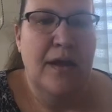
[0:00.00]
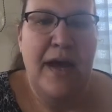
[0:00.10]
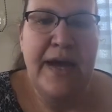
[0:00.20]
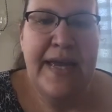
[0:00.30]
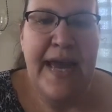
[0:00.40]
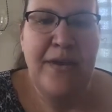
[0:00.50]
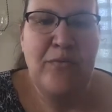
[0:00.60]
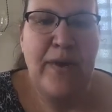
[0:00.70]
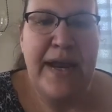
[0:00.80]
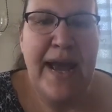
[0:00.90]

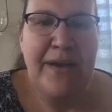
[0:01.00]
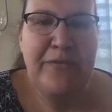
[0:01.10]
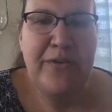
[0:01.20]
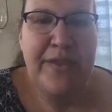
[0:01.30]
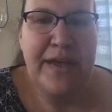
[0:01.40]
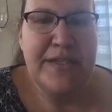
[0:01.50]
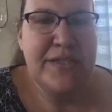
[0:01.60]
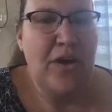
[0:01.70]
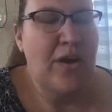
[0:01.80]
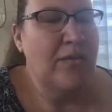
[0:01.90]
Again, right after
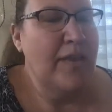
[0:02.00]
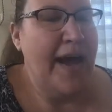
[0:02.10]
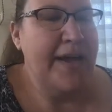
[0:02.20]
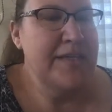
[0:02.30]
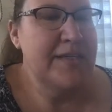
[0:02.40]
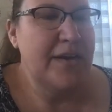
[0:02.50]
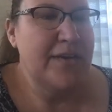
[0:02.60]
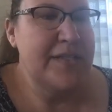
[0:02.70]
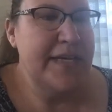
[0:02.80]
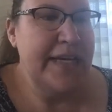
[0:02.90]
this, our last
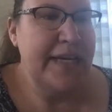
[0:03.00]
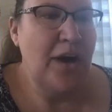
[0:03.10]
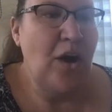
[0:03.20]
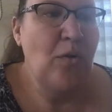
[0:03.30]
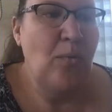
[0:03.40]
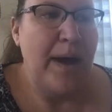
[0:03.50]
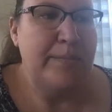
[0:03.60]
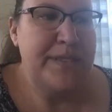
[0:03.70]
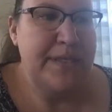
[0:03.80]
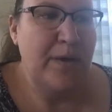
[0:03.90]
CEO
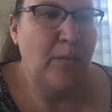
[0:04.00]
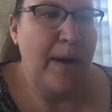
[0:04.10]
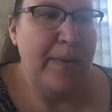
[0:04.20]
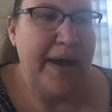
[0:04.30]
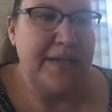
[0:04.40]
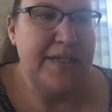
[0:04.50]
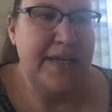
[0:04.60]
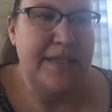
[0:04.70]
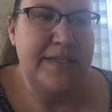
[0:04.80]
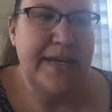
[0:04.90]
WebEx
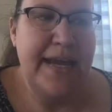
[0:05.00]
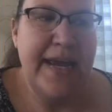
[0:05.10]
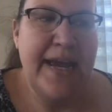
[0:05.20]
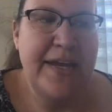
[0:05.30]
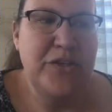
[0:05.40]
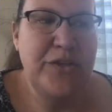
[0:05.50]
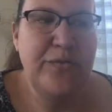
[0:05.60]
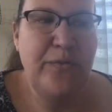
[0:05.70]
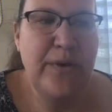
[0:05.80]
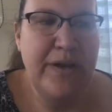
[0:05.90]
is today at
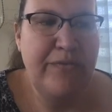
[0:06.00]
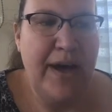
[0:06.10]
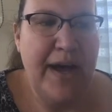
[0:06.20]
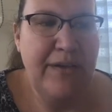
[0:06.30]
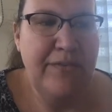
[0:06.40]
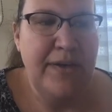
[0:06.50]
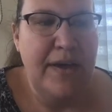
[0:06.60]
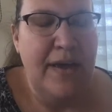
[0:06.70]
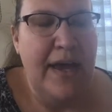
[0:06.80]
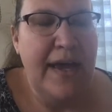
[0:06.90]
2:45.
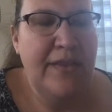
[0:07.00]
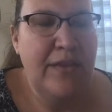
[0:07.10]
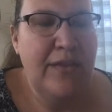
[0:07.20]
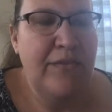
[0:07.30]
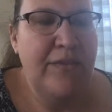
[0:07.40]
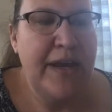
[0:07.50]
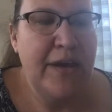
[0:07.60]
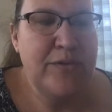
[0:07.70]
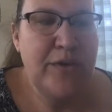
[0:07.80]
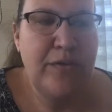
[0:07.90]
And the
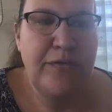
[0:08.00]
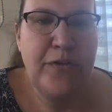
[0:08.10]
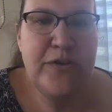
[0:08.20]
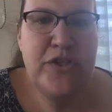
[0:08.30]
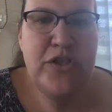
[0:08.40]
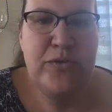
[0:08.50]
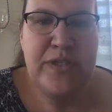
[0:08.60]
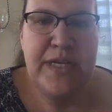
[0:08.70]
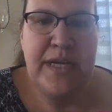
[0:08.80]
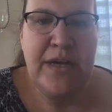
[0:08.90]
videos of the first two
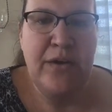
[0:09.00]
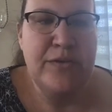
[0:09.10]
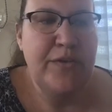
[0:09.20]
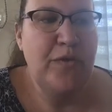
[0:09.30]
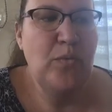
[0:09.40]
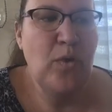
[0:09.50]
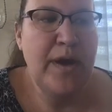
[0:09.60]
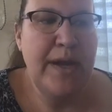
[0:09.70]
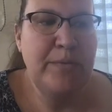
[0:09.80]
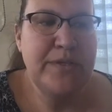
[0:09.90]
CEOs, if you
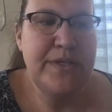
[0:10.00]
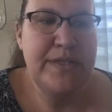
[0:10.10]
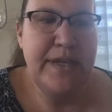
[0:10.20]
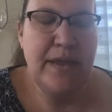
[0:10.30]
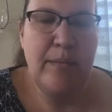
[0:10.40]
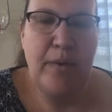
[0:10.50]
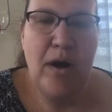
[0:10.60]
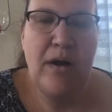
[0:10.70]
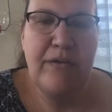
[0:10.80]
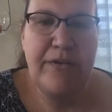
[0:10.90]
weren't able to see them,
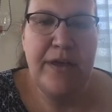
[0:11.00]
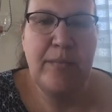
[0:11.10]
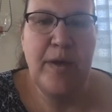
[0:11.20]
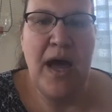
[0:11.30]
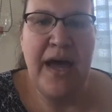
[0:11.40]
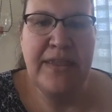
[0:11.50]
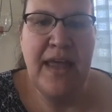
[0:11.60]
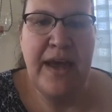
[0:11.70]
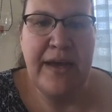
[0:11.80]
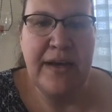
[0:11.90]
are available
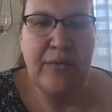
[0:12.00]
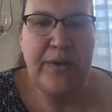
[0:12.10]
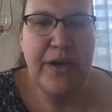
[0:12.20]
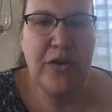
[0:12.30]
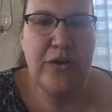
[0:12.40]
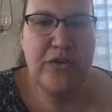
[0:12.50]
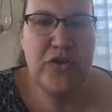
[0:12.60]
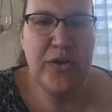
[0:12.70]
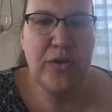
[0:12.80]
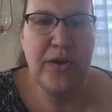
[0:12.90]
online. We encourage
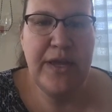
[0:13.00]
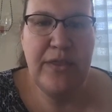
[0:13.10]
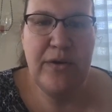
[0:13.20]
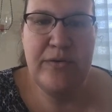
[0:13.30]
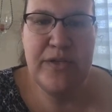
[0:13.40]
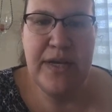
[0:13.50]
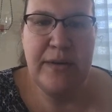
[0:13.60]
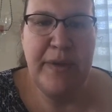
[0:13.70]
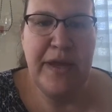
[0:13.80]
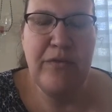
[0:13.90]
you to look at those
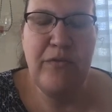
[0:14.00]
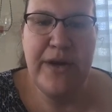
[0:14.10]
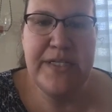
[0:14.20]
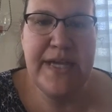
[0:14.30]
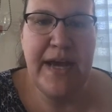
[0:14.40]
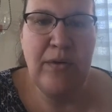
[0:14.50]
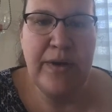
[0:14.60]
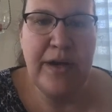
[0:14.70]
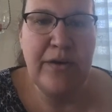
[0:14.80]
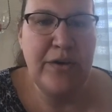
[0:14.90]
and make your voice count
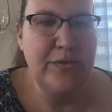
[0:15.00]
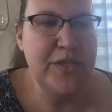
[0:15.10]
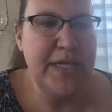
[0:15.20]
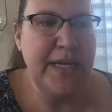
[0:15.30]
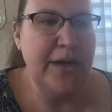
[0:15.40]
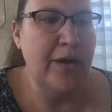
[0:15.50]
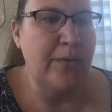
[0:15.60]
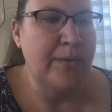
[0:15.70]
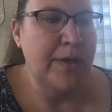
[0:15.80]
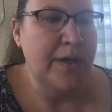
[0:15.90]
in our new CEO.